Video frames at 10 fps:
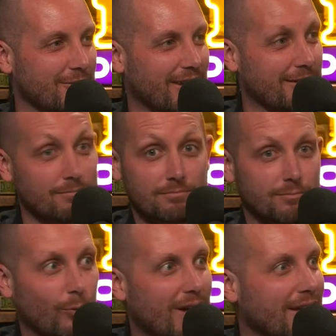are like,
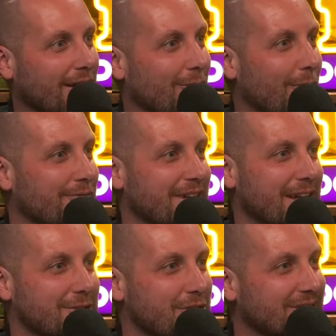when can I go on vacation?